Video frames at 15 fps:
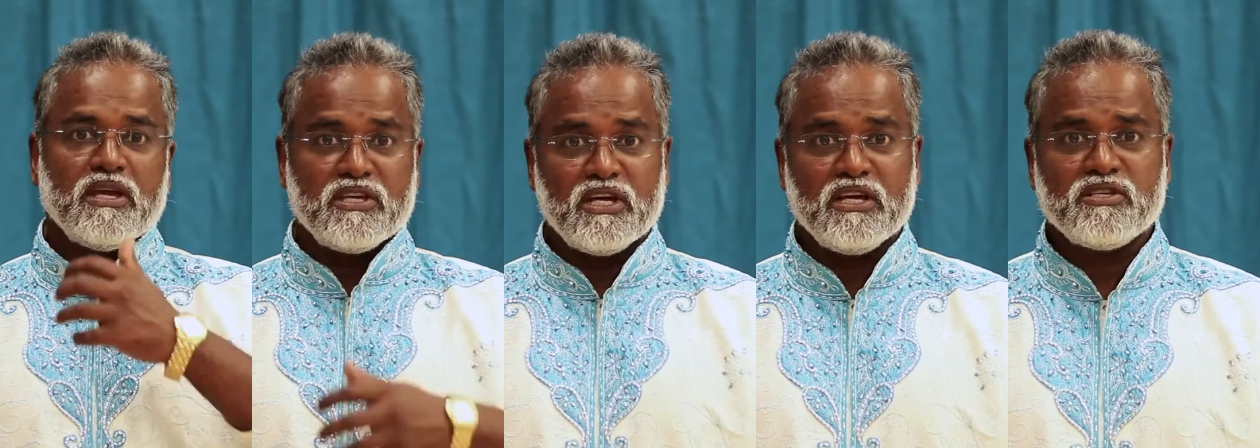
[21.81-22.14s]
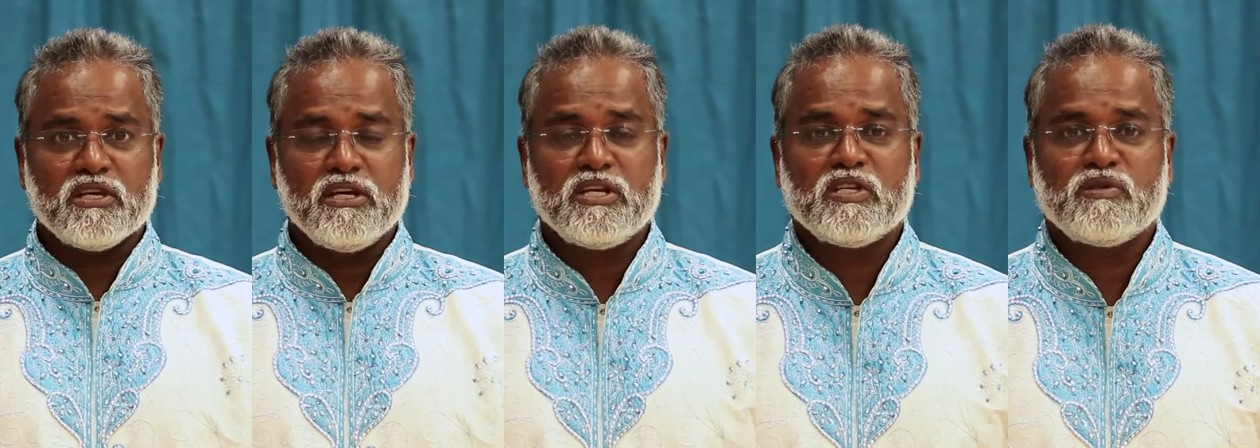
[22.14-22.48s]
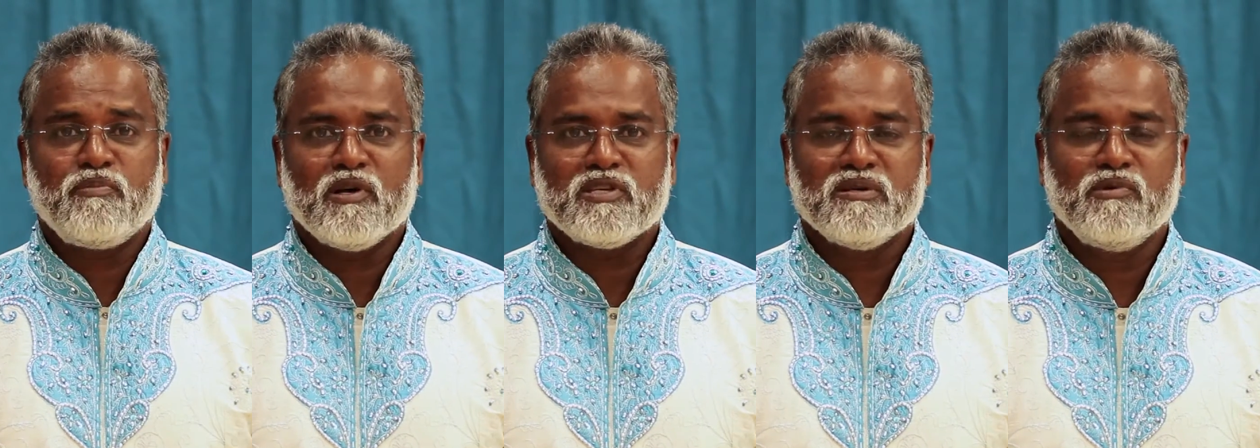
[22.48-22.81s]
Yes, it is
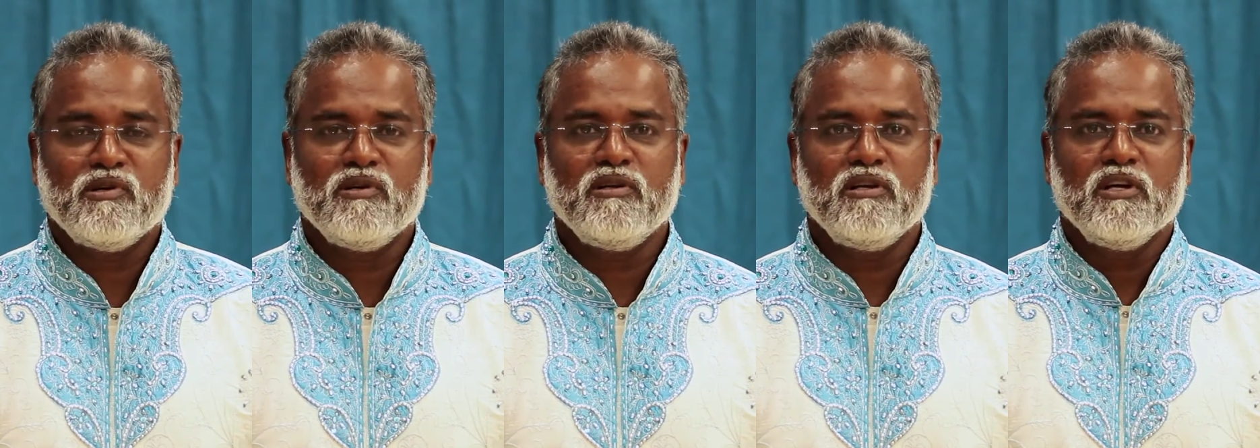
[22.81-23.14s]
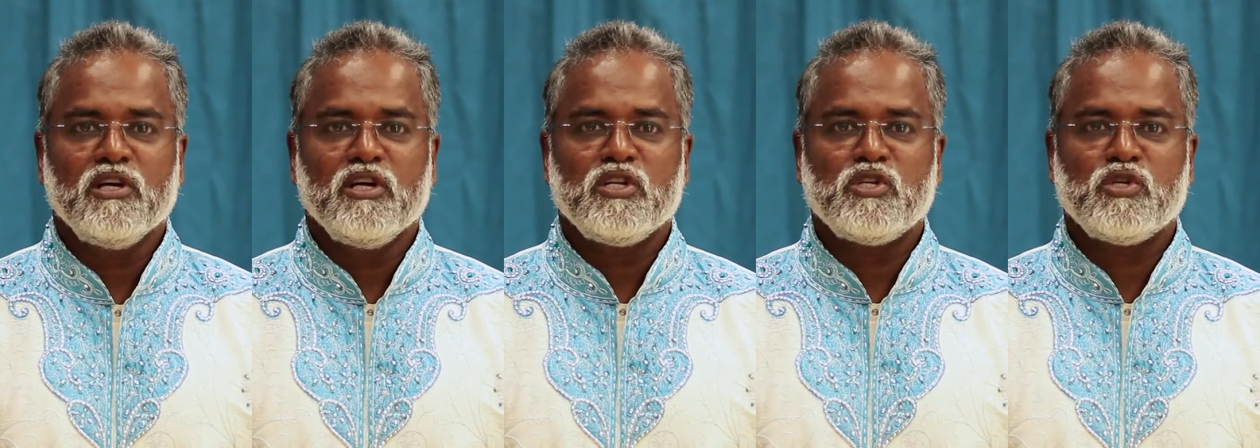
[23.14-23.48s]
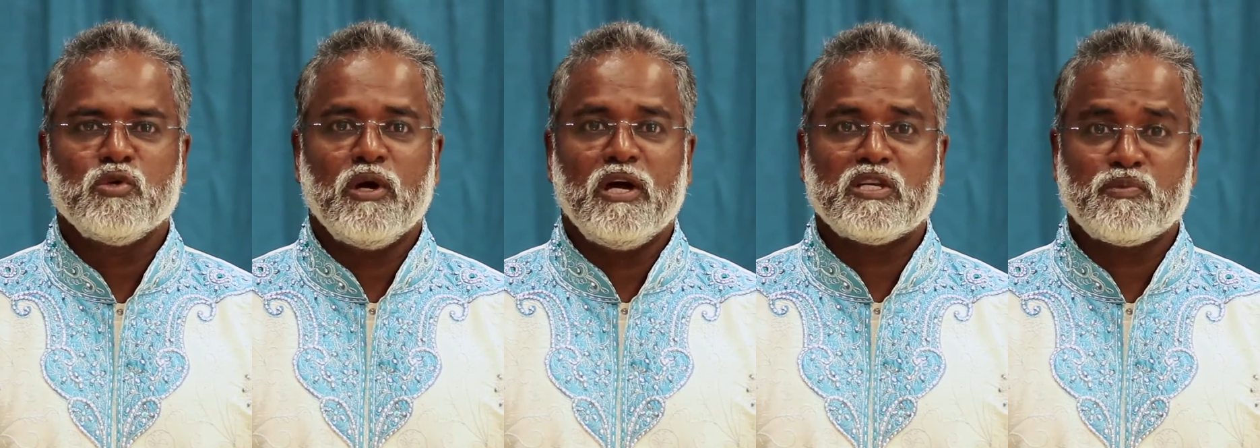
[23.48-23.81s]
possible
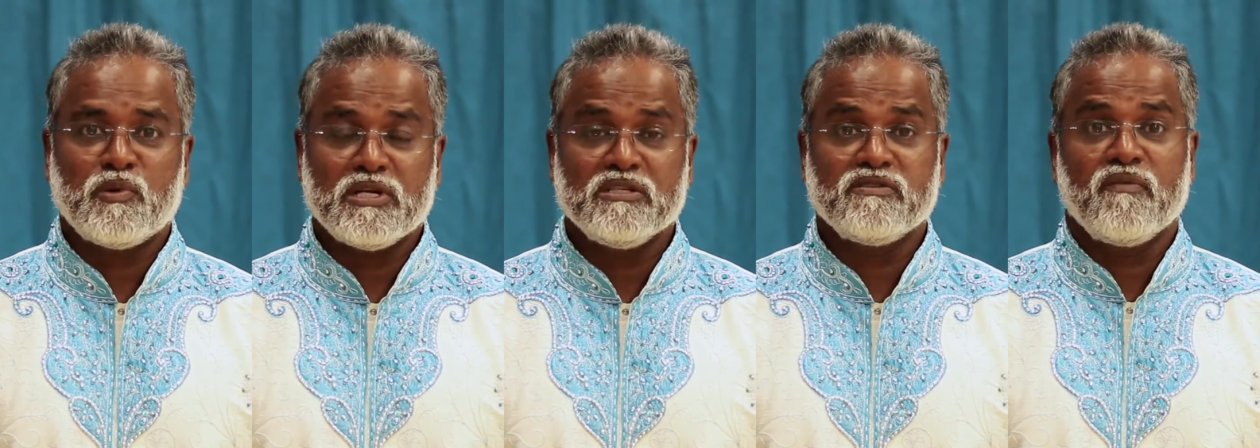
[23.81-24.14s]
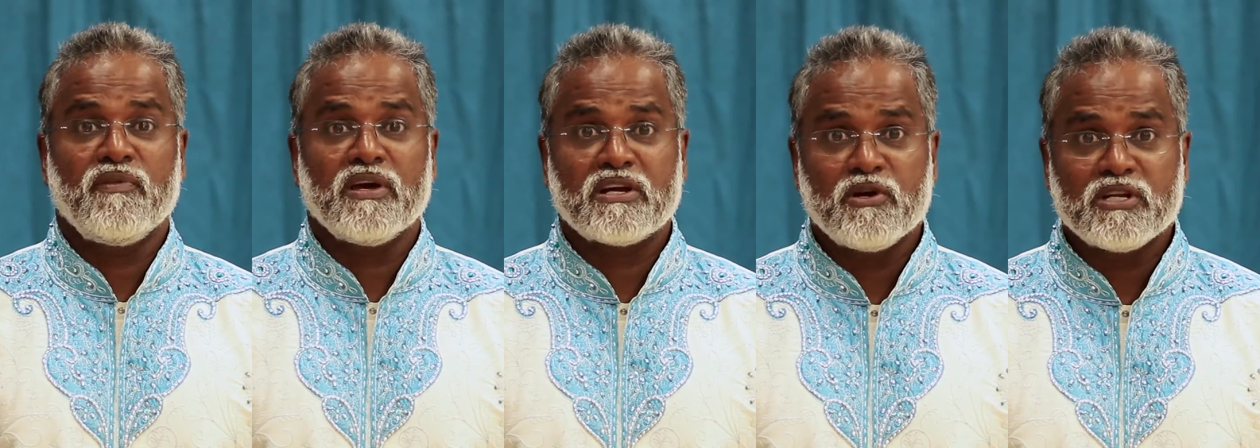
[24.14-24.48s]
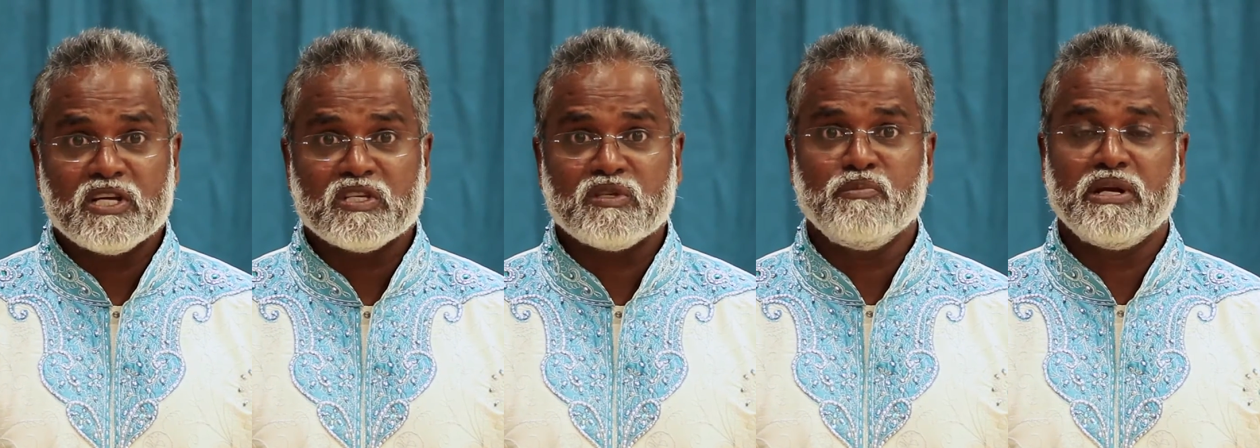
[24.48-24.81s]
to experience the
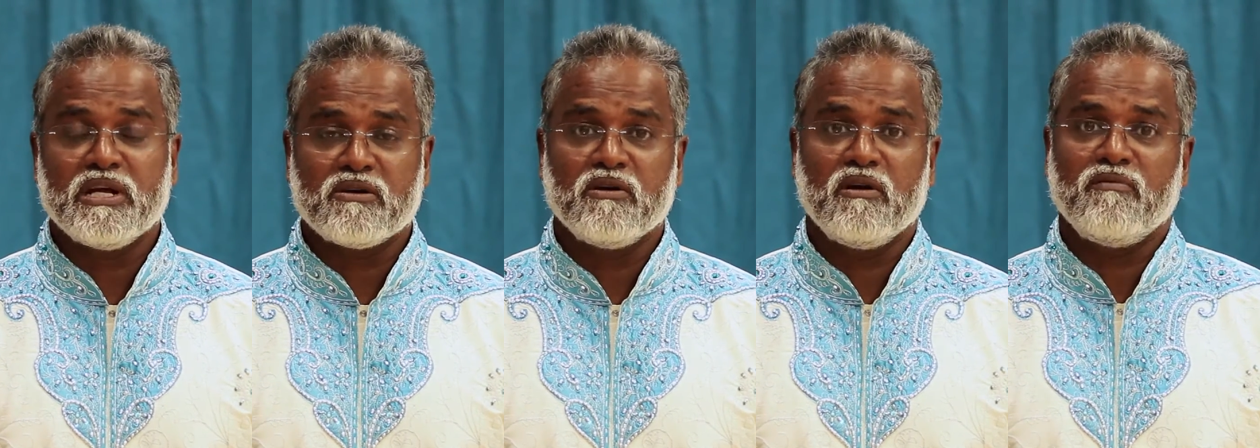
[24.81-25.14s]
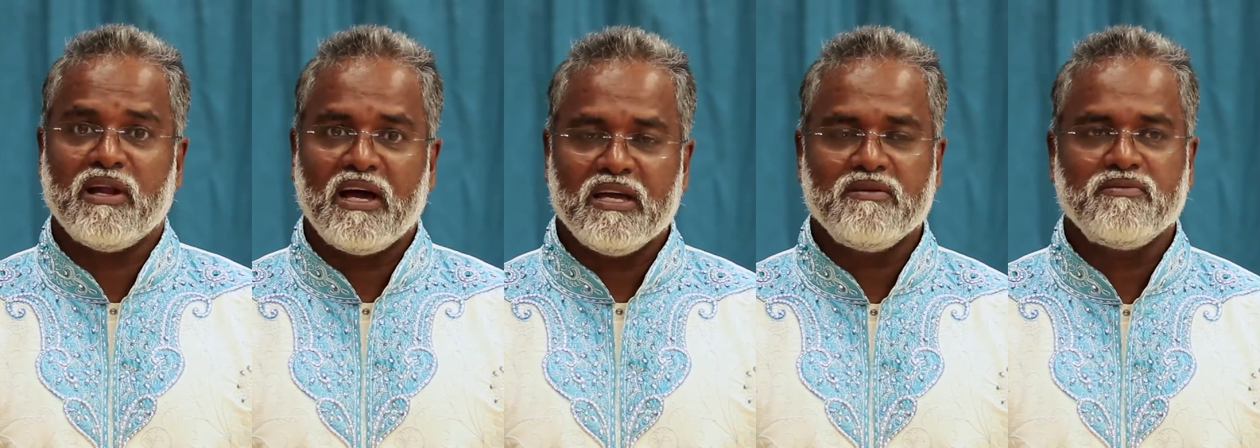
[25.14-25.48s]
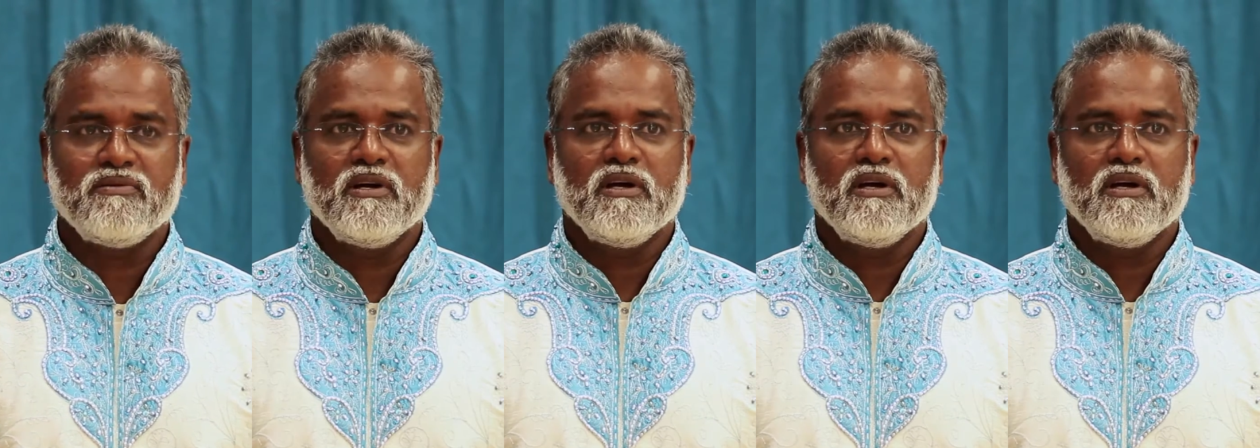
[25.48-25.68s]
greatest miracle of life.